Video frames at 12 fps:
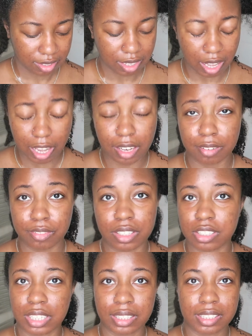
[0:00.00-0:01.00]
I love
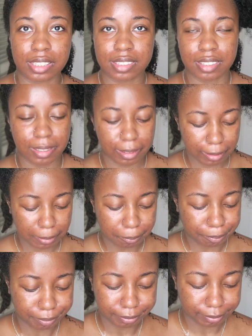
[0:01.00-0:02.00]
Aunt Jackie's. Like,
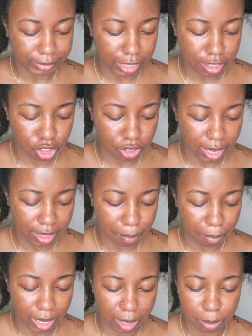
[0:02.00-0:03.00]
I need to try the
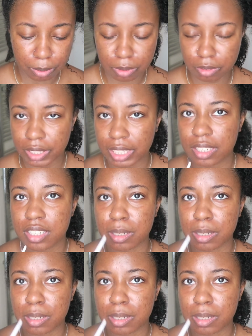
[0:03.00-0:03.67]
purple range.